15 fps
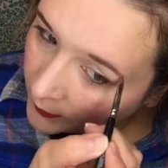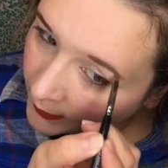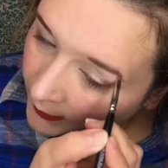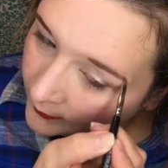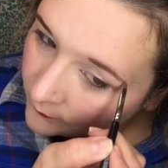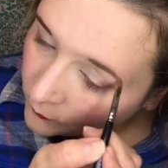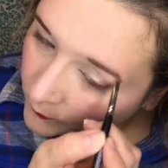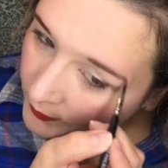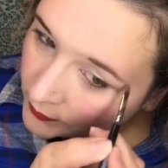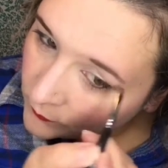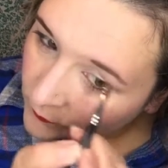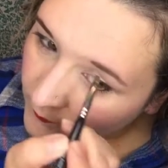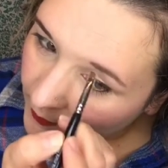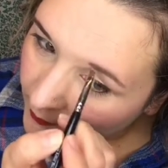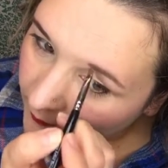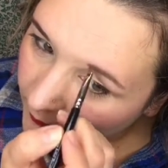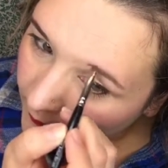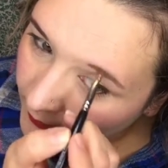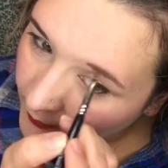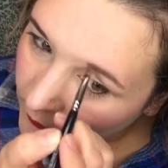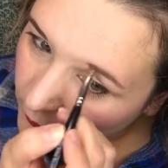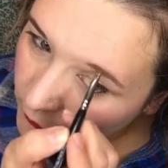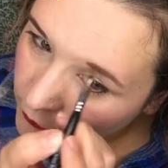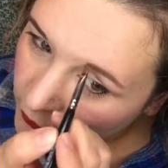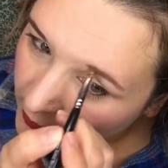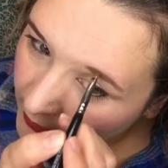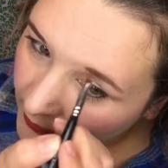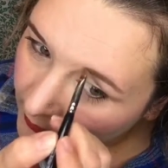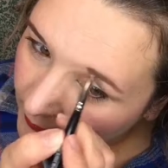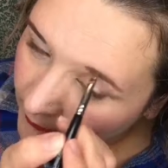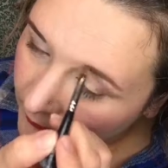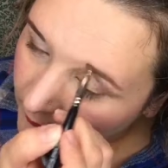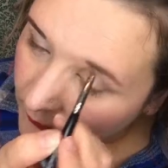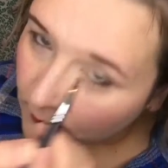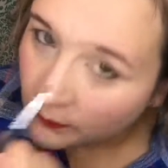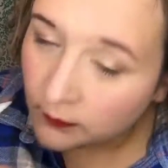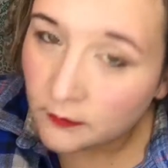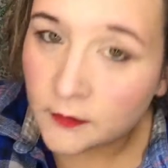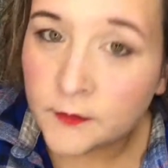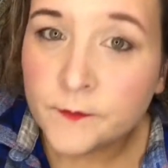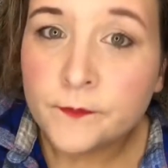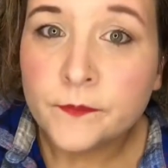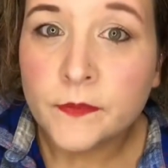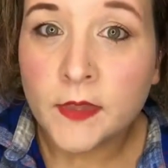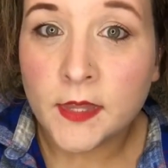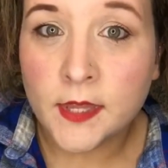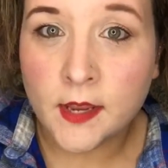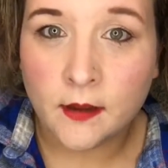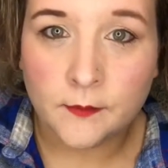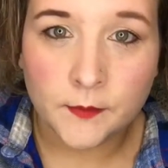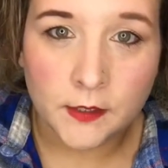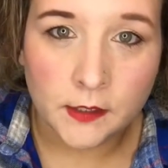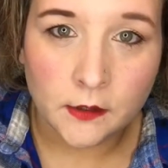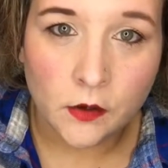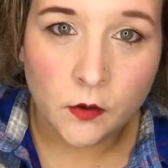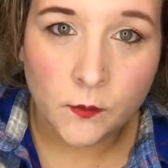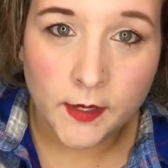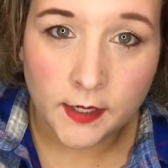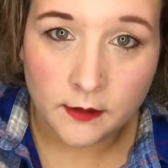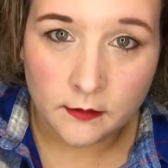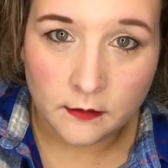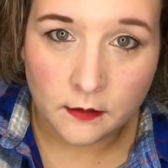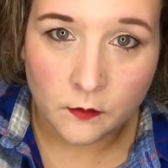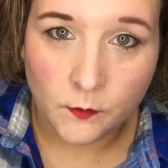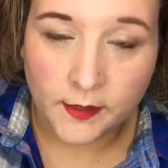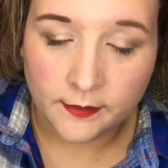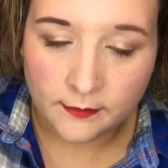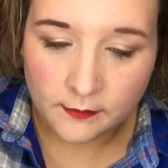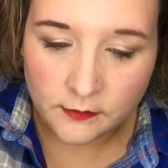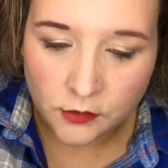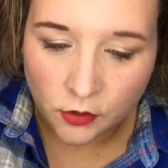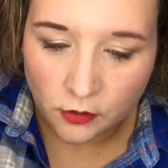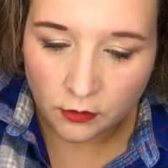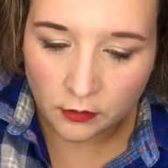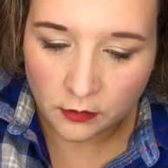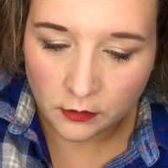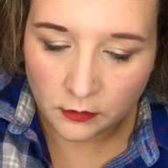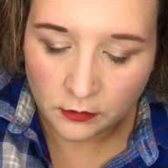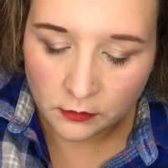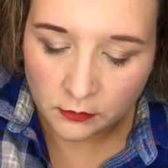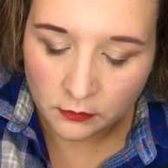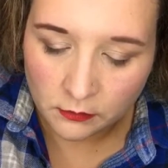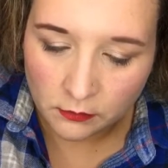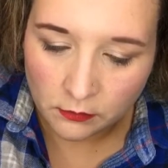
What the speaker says: Okay, so I use that lighter shade. Now I'm going to go in with the darker.